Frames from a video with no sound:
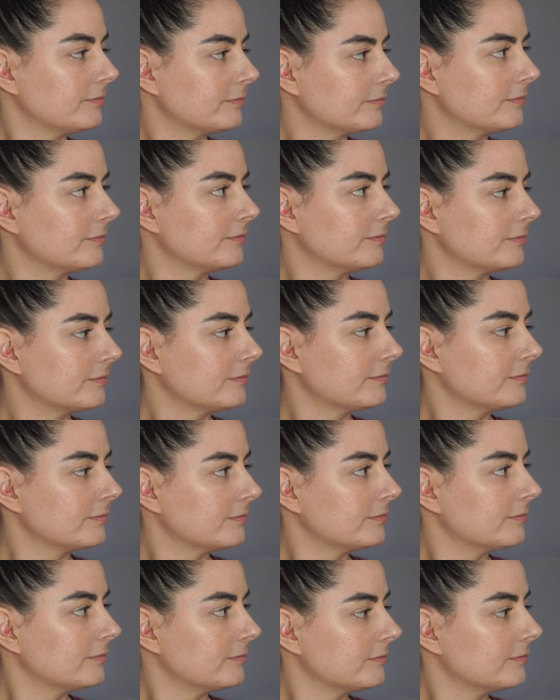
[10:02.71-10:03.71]

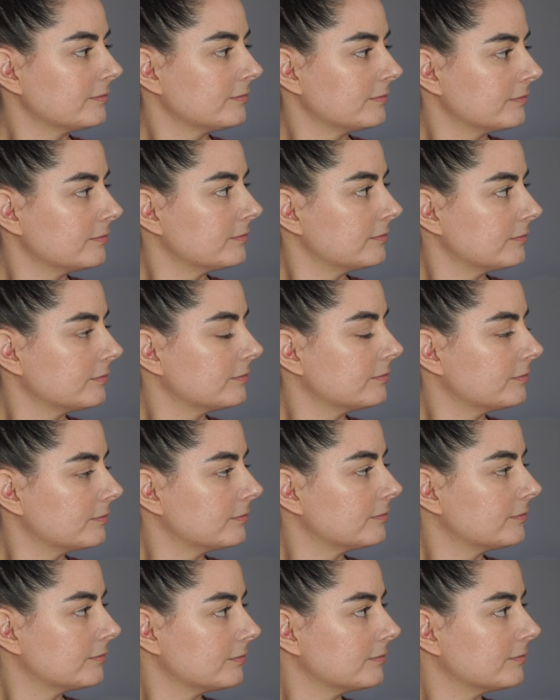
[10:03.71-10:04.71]

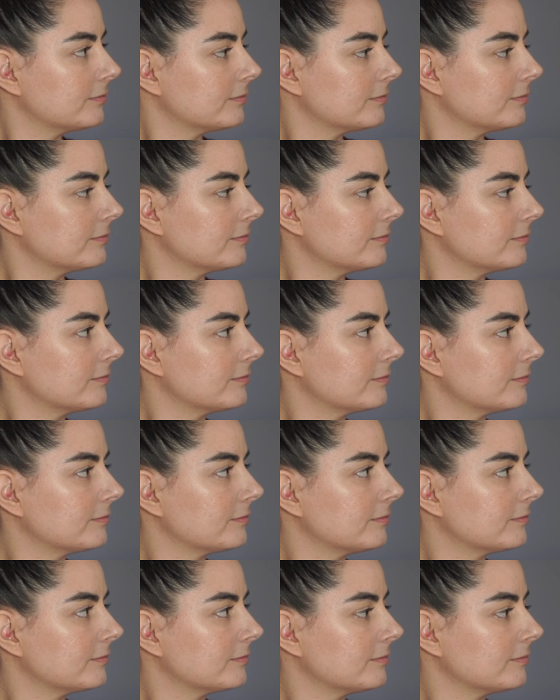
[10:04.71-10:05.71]

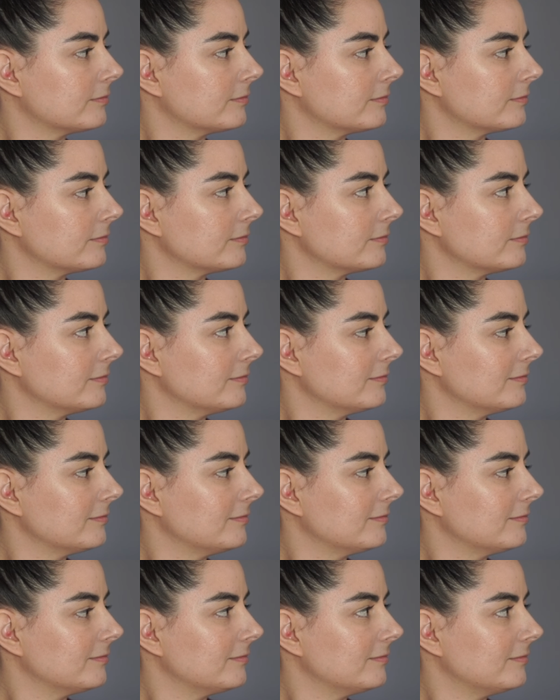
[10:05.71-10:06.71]

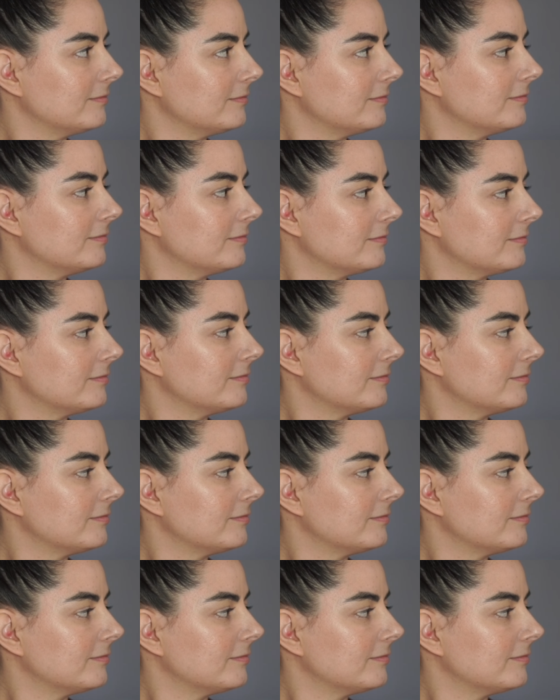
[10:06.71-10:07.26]
This person isn't speaking.